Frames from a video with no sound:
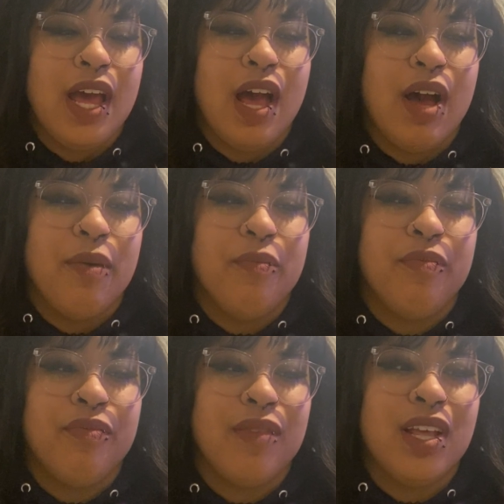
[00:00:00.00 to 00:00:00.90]

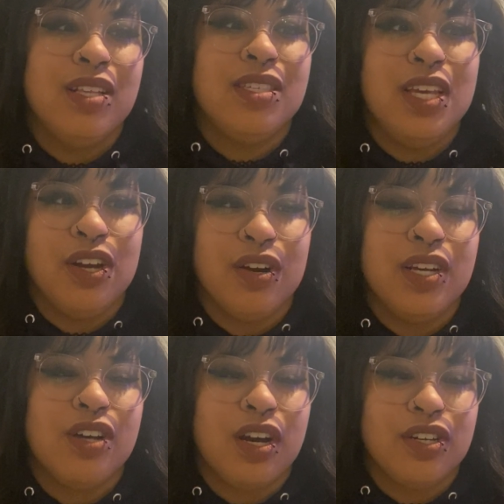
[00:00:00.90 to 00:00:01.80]
and see her
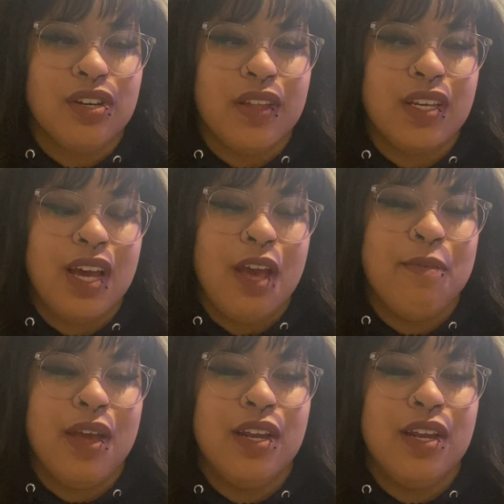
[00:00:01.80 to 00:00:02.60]
and talk to her all the time,